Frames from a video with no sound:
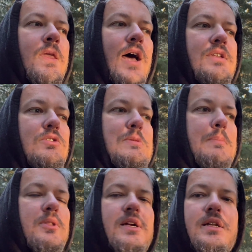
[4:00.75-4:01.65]
I think those
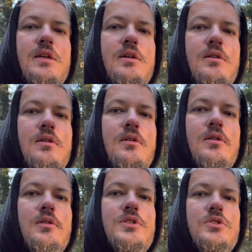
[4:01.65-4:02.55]
people are gonna
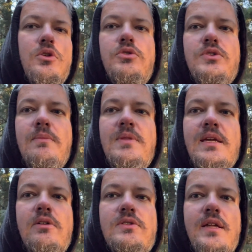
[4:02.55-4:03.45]
just go do something
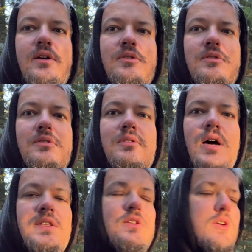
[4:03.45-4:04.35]
else now. I
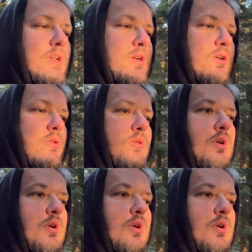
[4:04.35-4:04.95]
think they're gonna go,